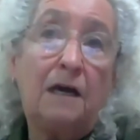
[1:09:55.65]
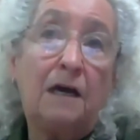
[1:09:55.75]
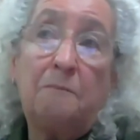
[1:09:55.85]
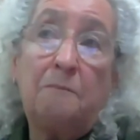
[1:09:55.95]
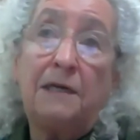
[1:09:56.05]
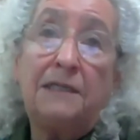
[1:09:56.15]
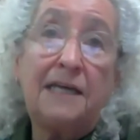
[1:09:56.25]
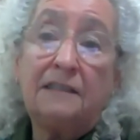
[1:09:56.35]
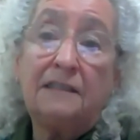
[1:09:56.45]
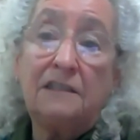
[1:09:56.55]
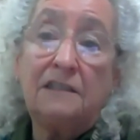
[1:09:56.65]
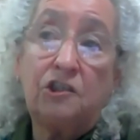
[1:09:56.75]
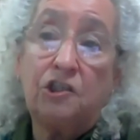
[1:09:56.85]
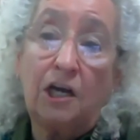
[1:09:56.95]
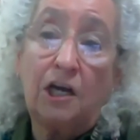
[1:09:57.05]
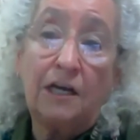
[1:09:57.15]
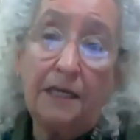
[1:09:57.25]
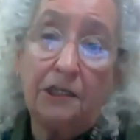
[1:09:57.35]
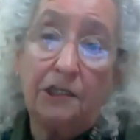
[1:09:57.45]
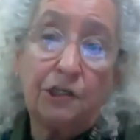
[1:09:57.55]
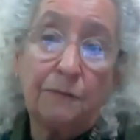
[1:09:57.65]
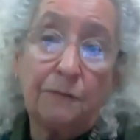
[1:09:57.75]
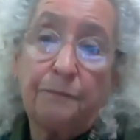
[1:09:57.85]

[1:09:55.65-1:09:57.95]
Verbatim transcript: Uh, my dad listened to John Cage